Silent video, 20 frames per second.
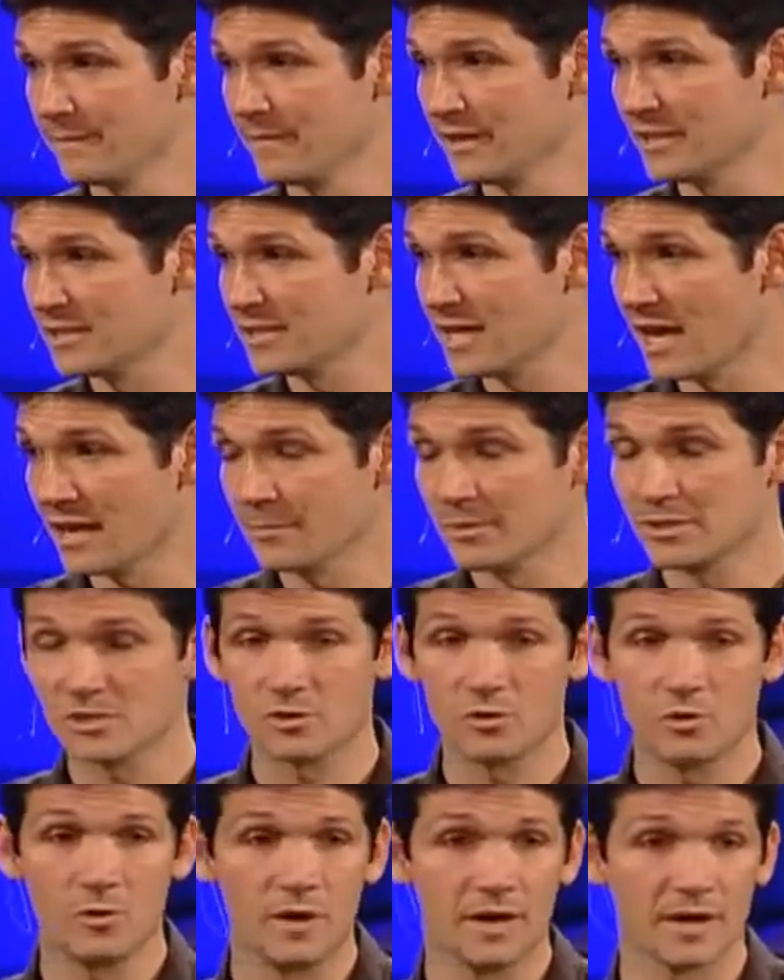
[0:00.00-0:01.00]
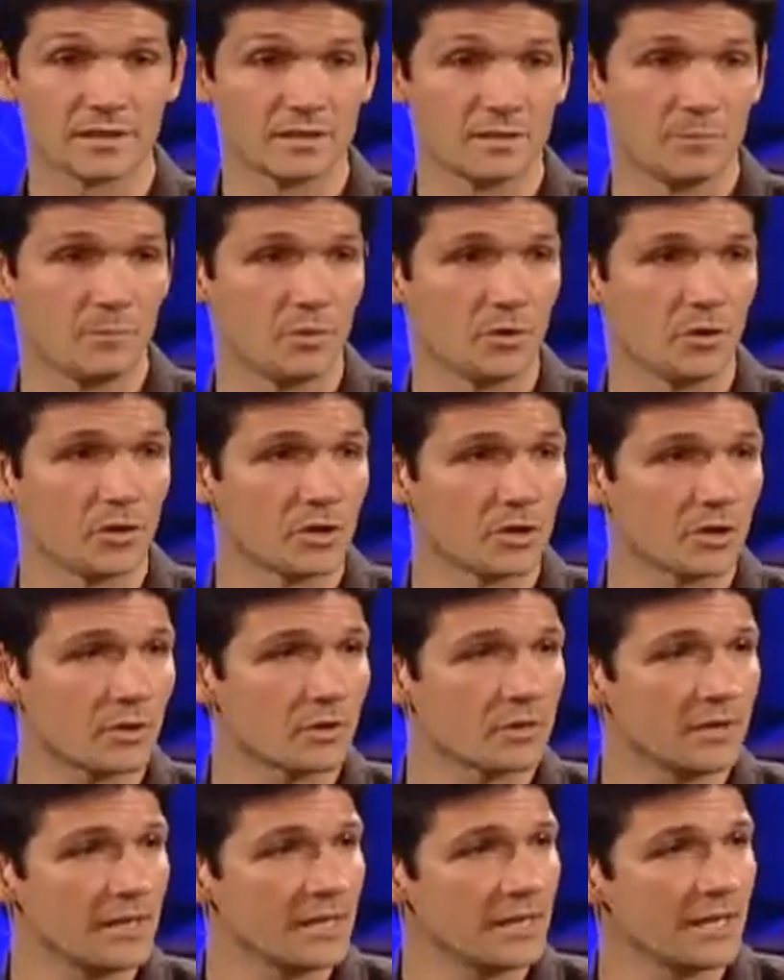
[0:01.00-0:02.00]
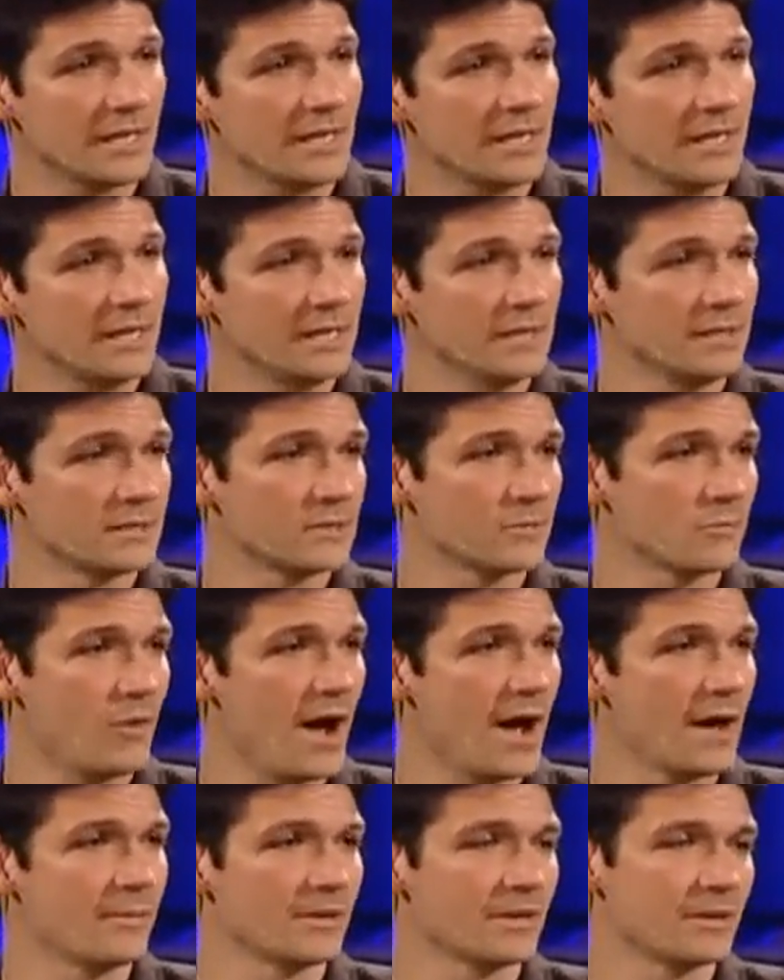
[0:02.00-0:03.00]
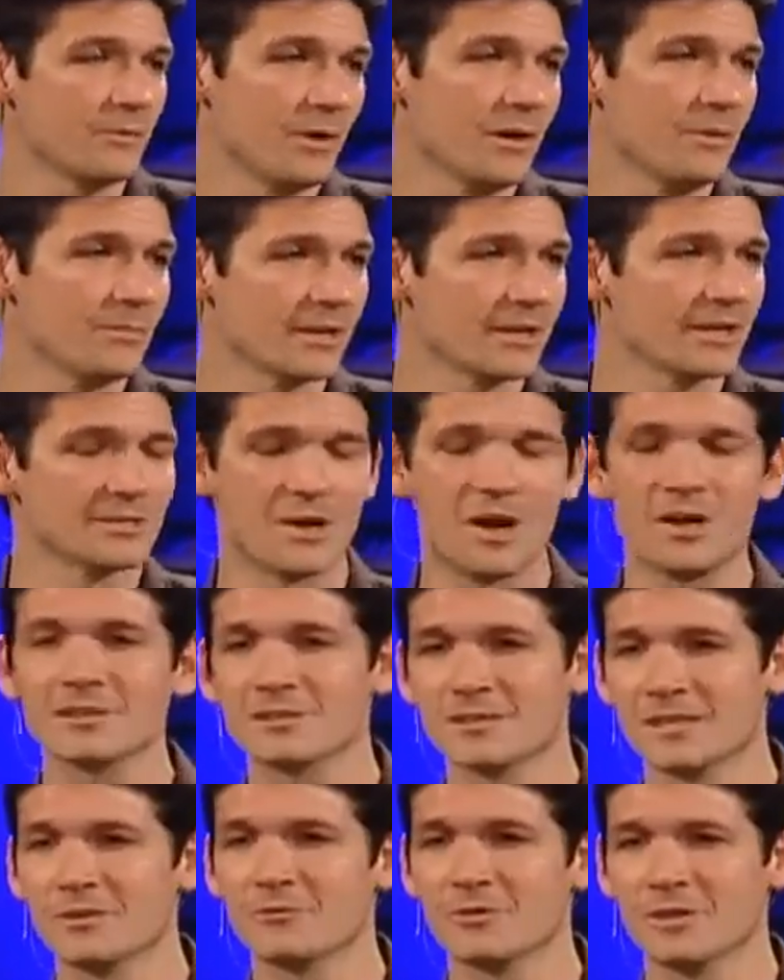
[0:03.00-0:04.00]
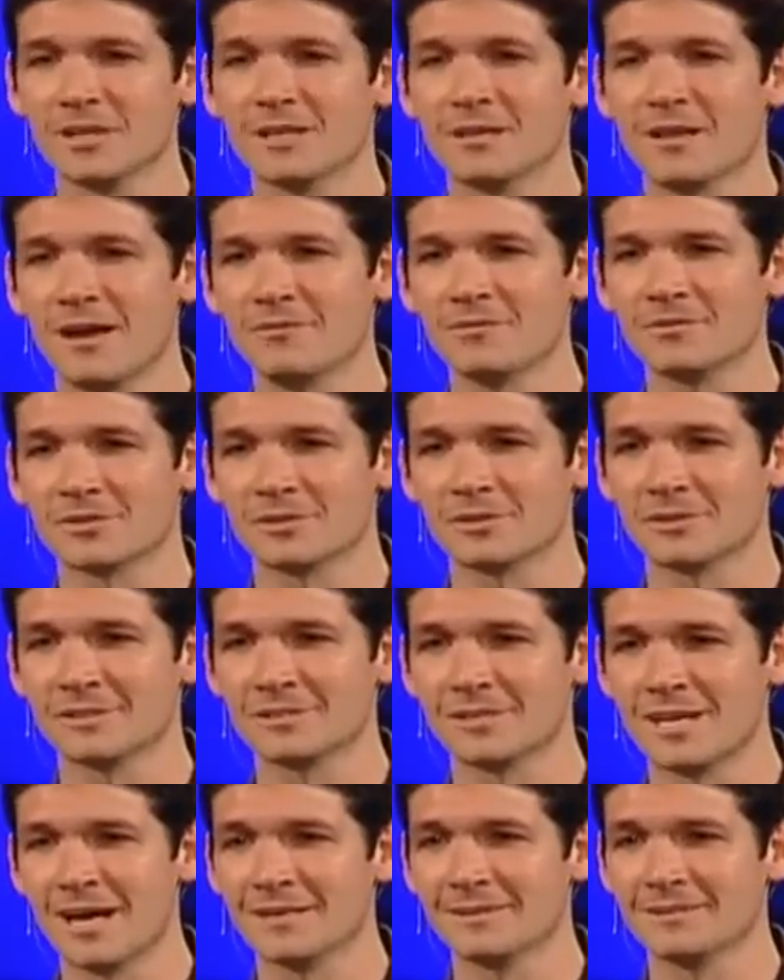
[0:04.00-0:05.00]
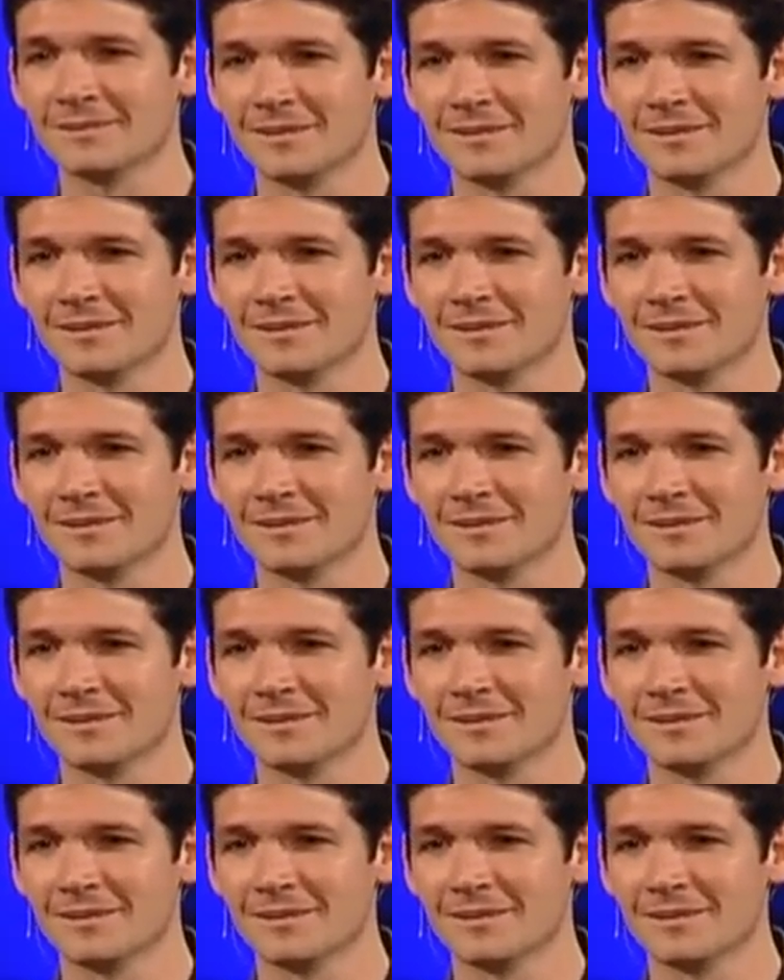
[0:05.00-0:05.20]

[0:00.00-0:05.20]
And Solomon's quick to put her at ease. Why? Well, because honestly, he really loves her. He's not,